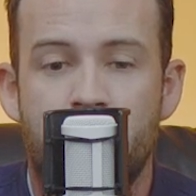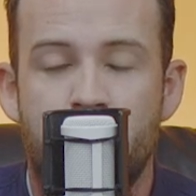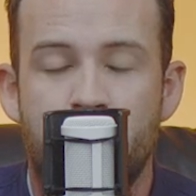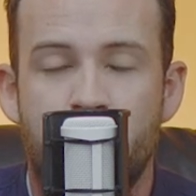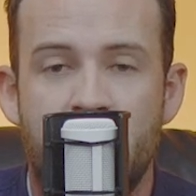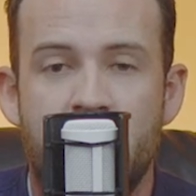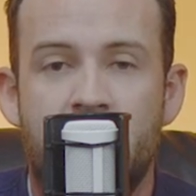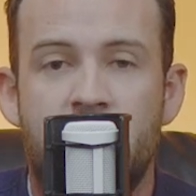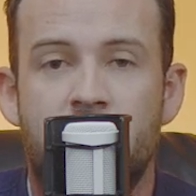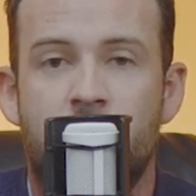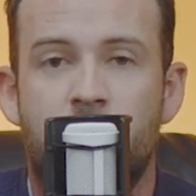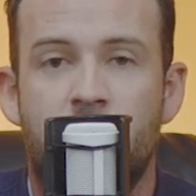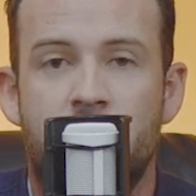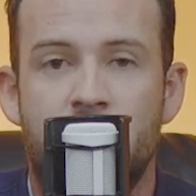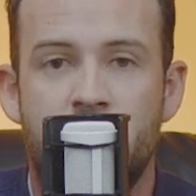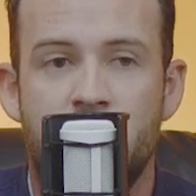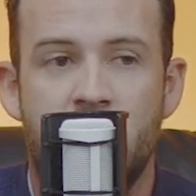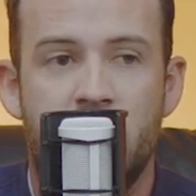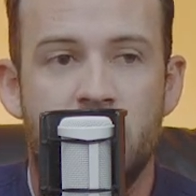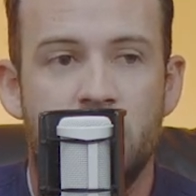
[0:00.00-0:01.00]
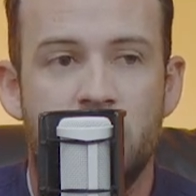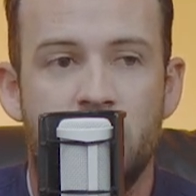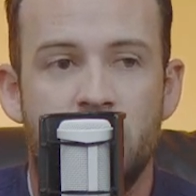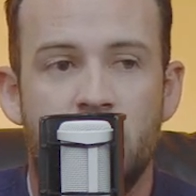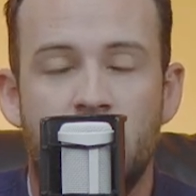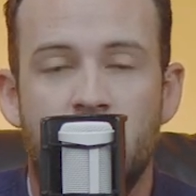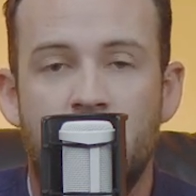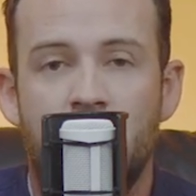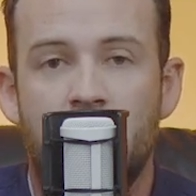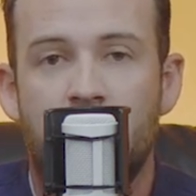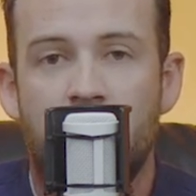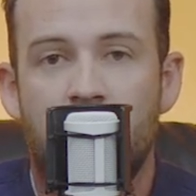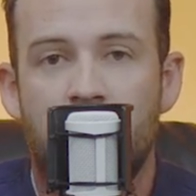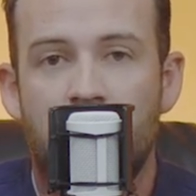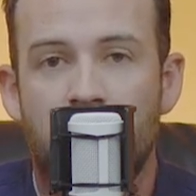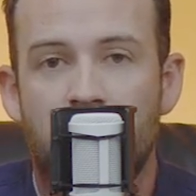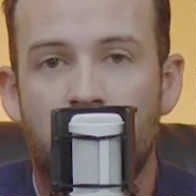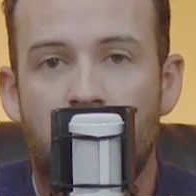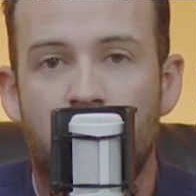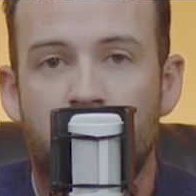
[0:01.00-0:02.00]
make a swing change,
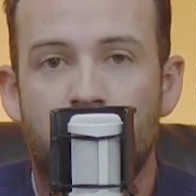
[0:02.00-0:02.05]
or